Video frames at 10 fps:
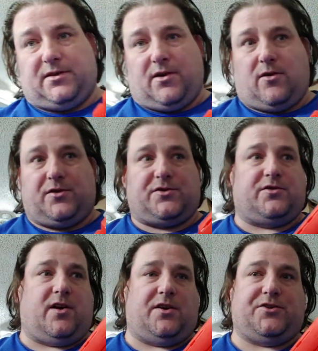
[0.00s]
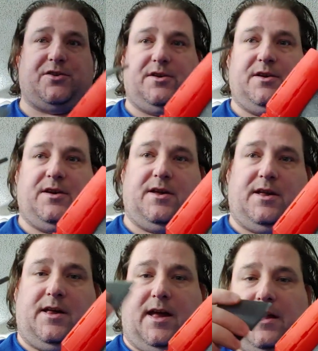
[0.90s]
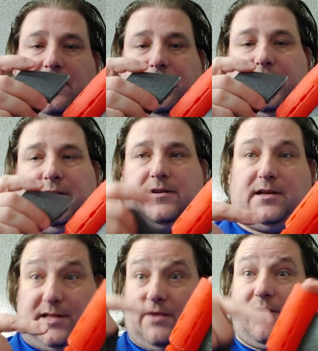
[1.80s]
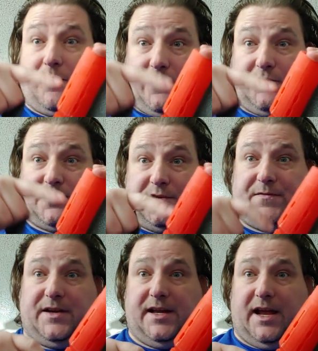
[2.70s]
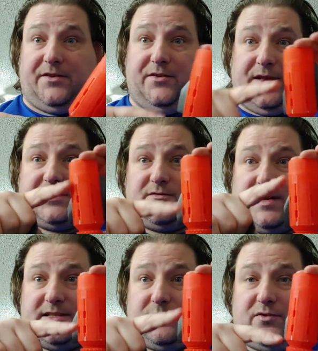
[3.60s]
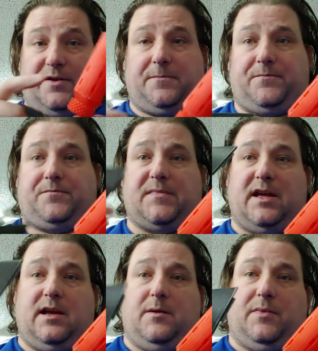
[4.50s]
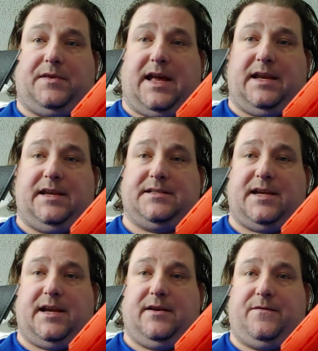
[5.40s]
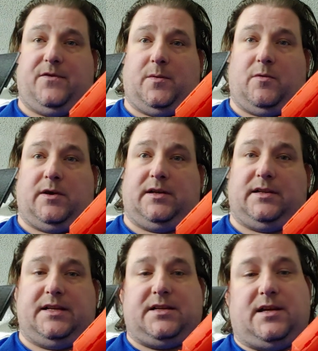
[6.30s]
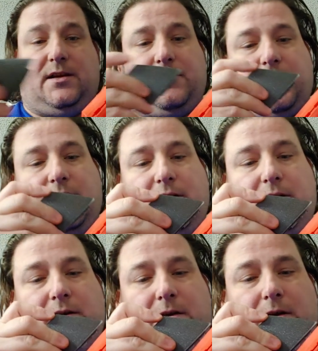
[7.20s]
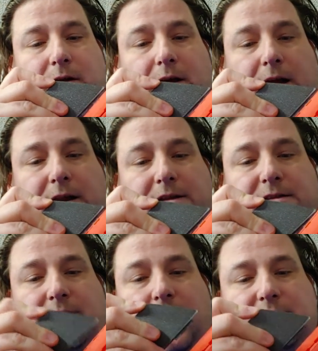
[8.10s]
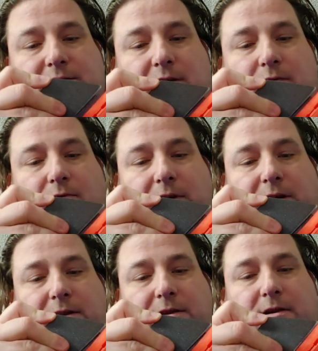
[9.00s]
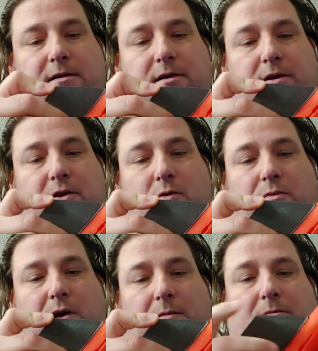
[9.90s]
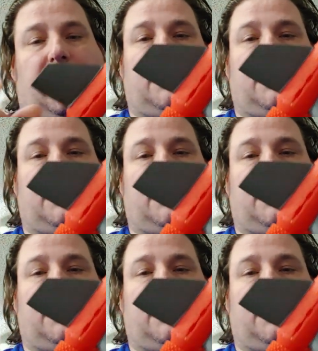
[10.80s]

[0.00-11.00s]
on the Orange Crush. And the fin, as I reproduced the fin can too, that's a resin print. But that is a filament one glint print. And it slots right in there, no problem,